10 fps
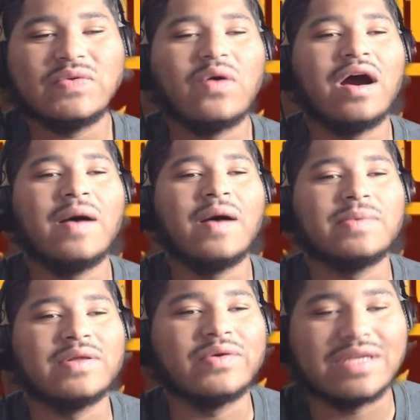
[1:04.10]

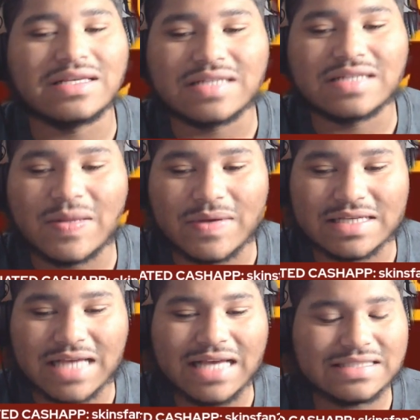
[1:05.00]
upload yesterday
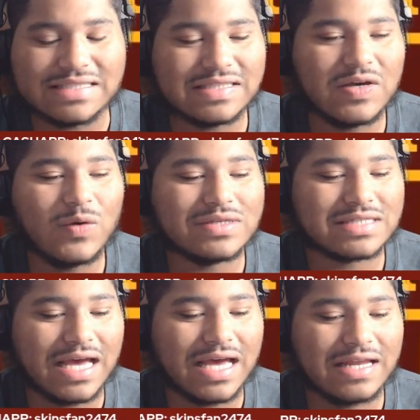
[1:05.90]
because I still was
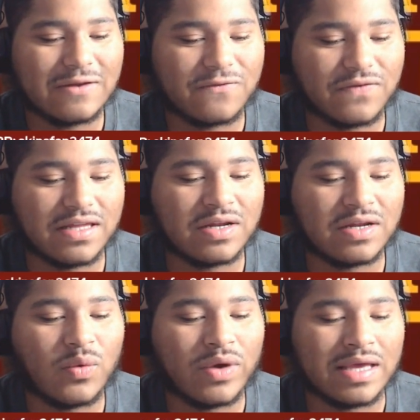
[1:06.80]
kind of feeling
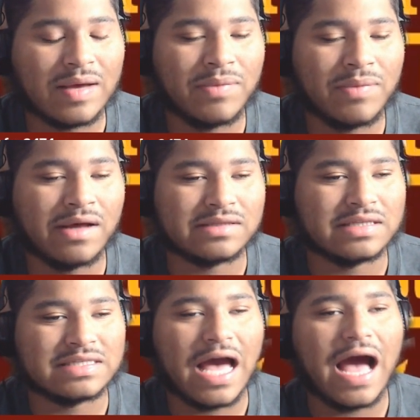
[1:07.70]
away about the
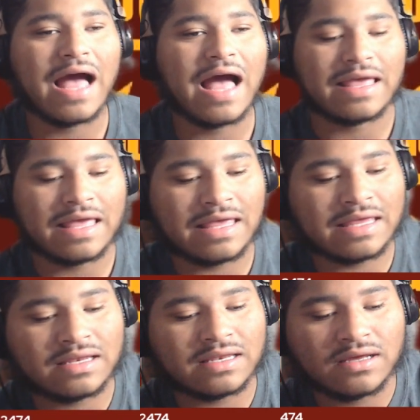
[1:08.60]
tie.
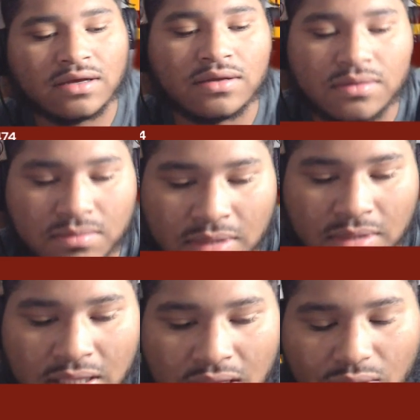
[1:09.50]
And um,
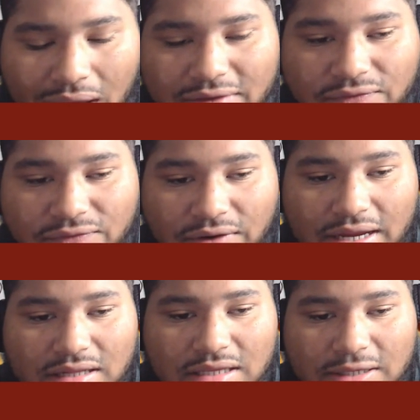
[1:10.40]
quite
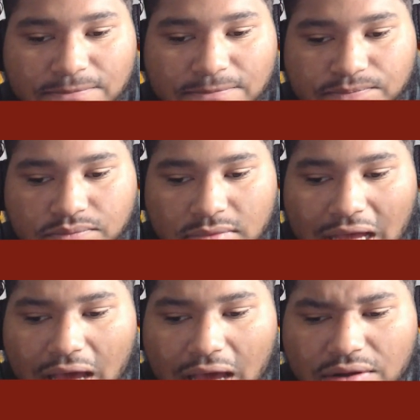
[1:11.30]
frankly,
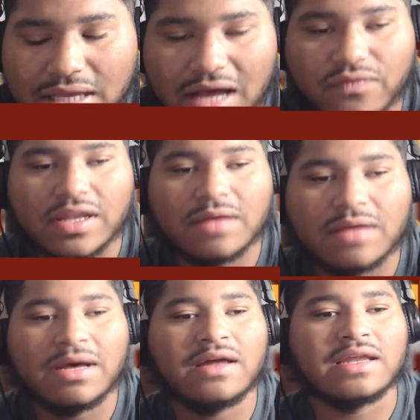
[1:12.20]
how do y'all feel
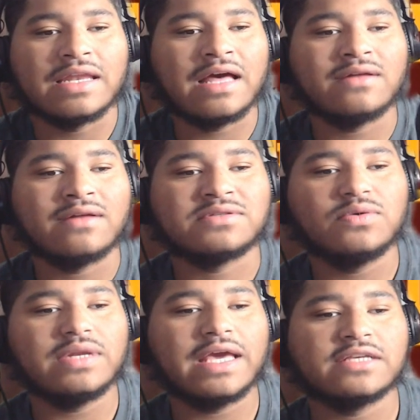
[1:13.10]
about it now,
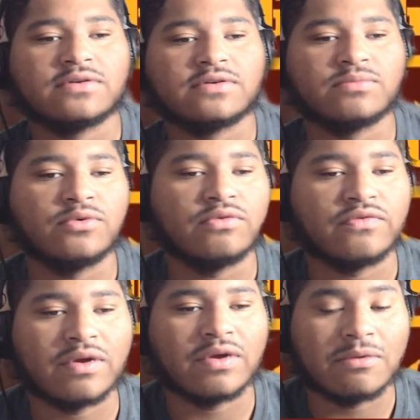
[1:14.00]
two days removed
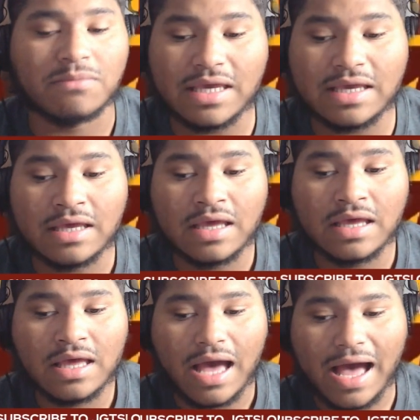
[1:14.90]
from it? Me,
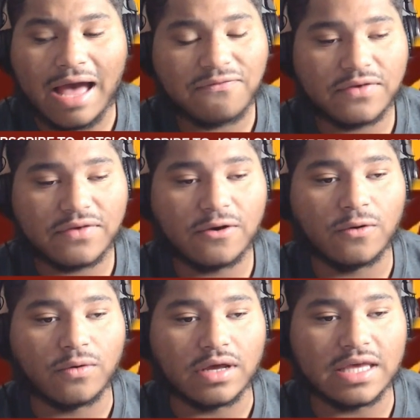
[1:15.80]
I
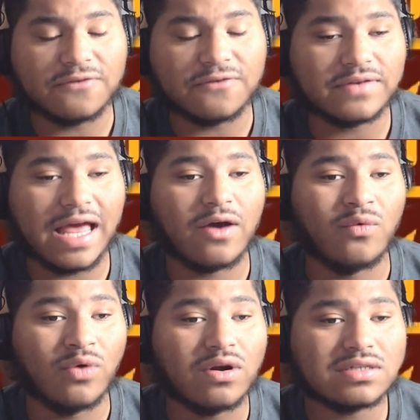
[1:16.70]
feel, if not
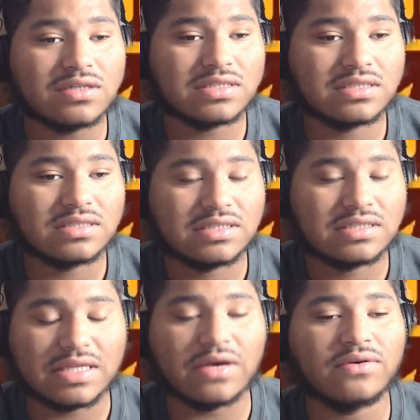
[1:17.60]
worse,
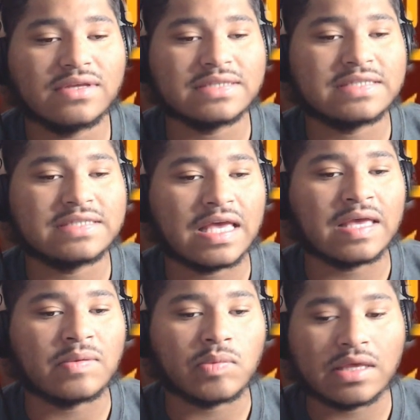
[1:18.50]
still the
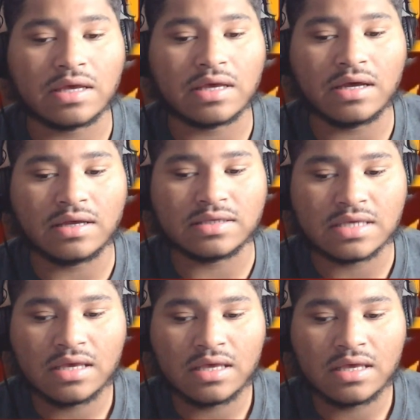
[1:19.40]
same because
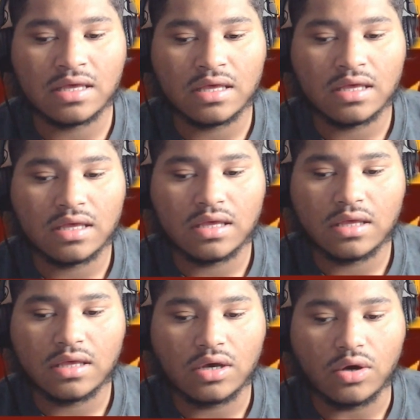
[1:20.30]

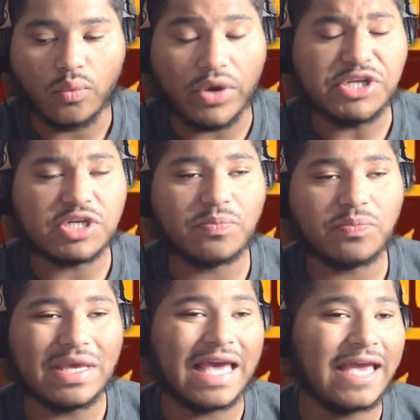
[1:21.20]
we should
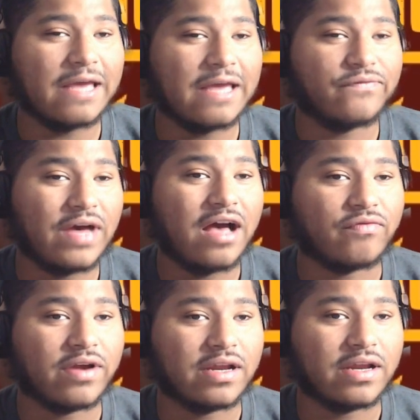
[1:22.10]
be eight and five
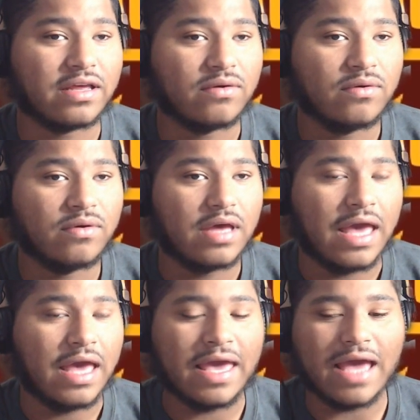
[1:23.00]
right now.
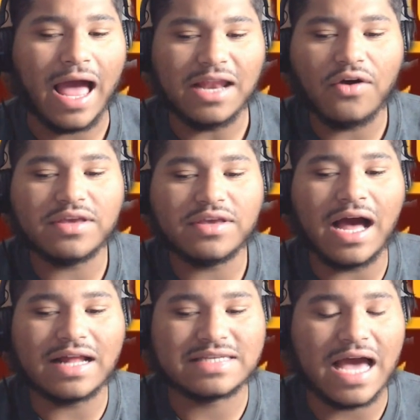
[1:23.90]
And I know
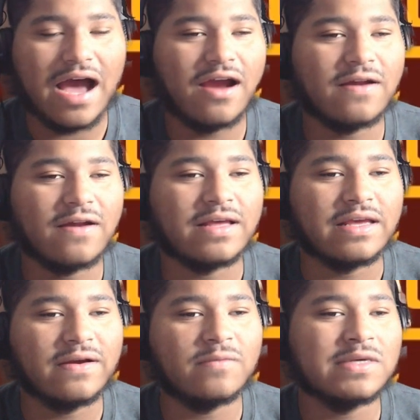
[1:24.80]
y'all tired of
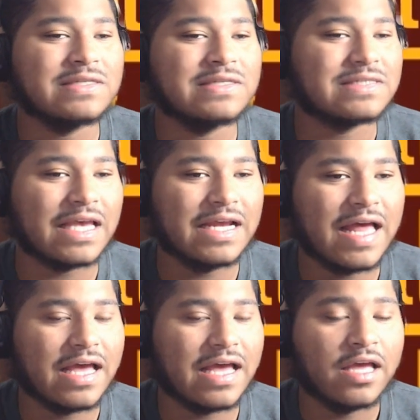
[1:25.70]
hearing me say
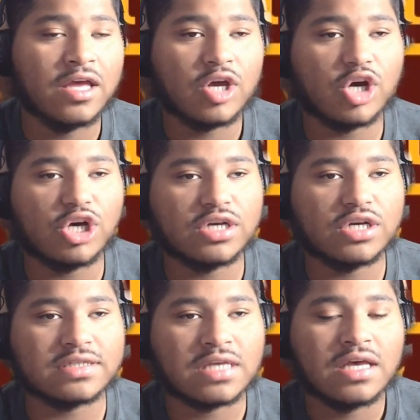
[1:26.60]
that
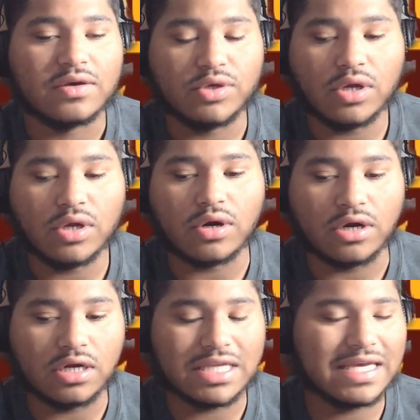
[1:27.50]
because you know
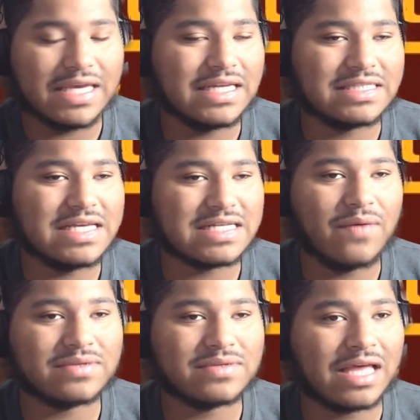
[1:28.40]
early in the season I
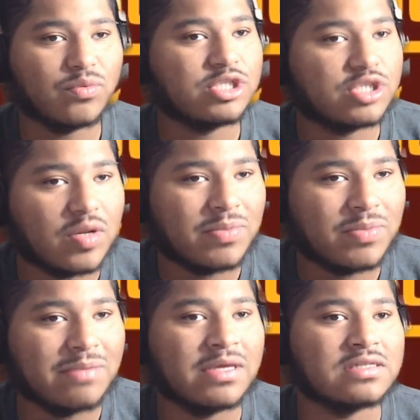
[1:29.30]
was like we should have
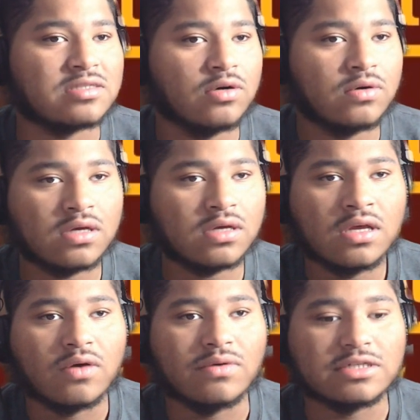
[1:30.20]
beat Minnesota,
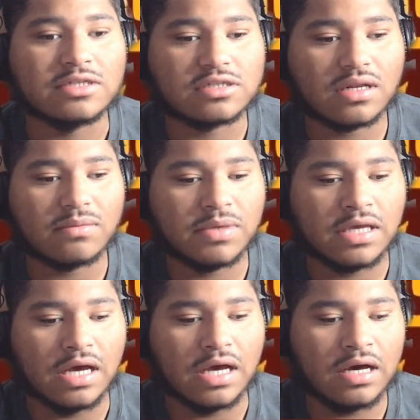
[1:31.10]
we should have
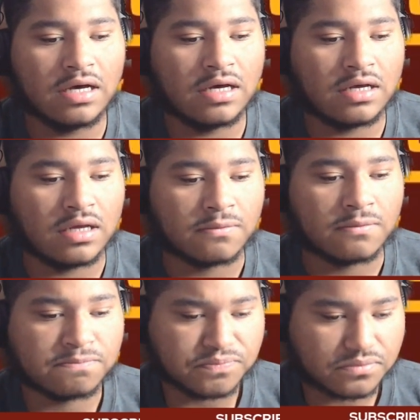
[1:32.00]
beat uh
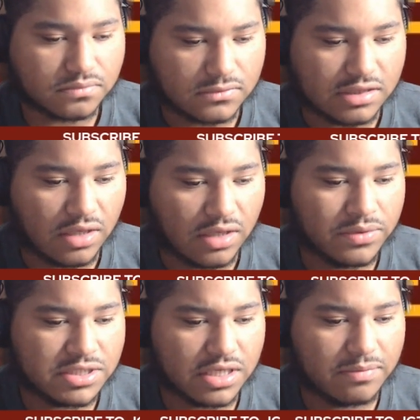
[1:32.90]
we
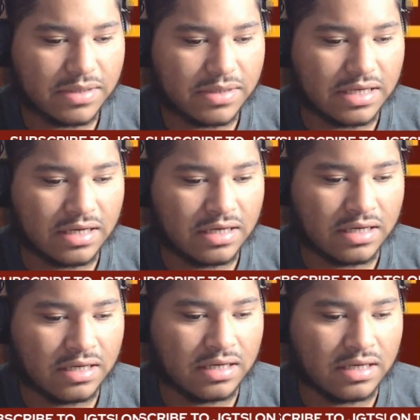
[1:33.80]
should have beat uh
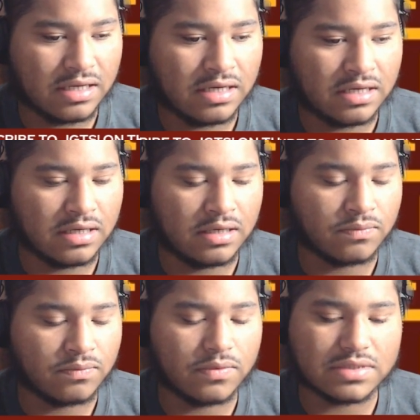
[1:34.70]
uh uh
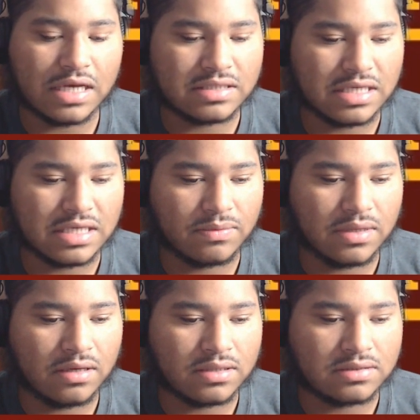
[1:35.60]
um what was the other team we
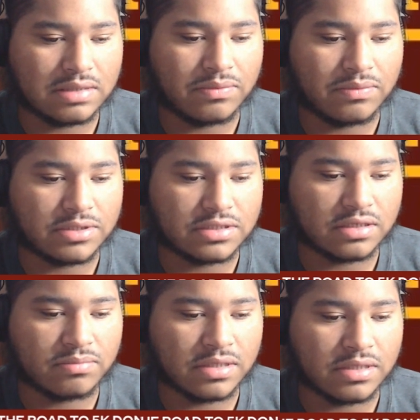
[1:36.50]
lost to that we should
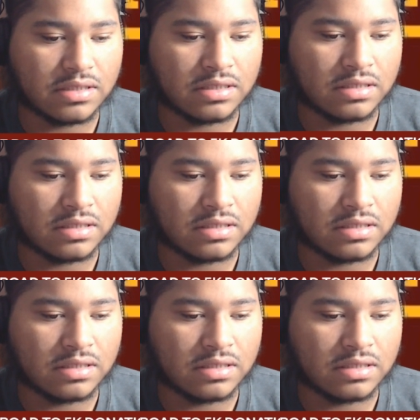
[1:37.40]
have beat uh